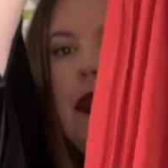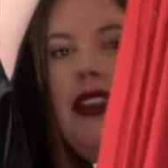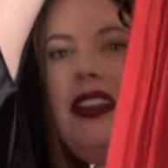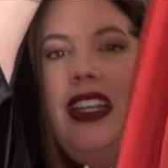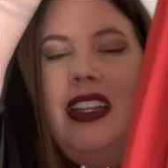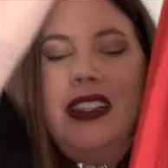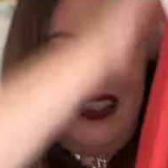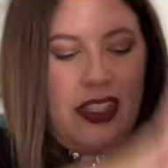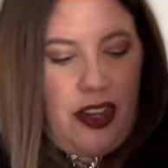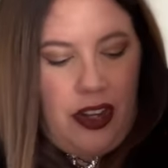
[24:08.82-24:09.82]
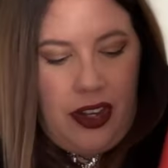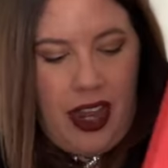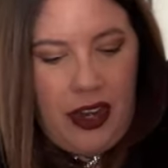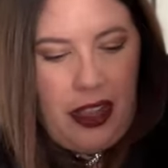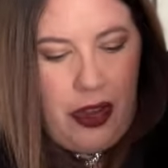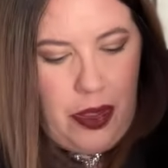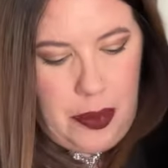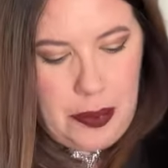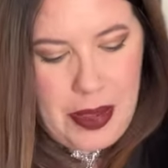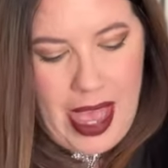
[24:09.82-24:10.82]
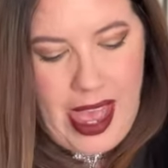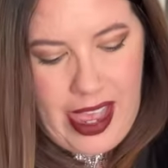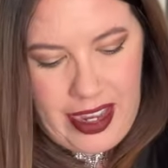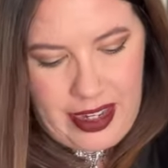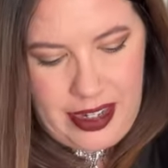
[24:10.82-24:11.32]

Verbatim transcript: pleated skirt, and then on the back,